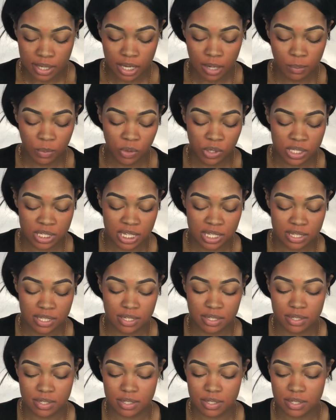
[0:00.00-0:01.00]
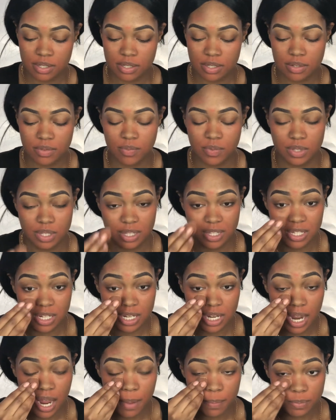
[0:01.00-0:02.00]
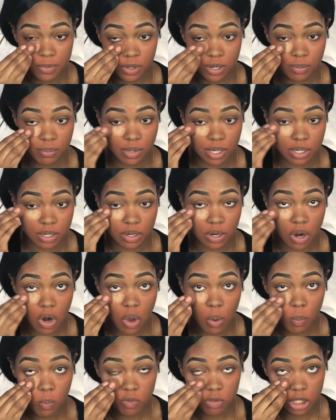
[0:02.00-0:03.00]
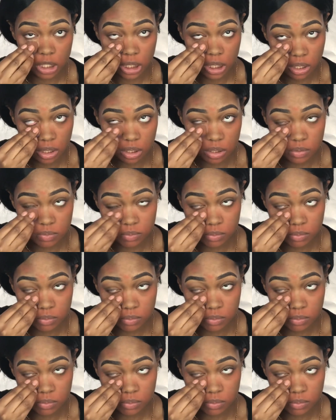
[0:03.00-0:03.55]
I'm going to set this with the damp beauty blender, and hopefully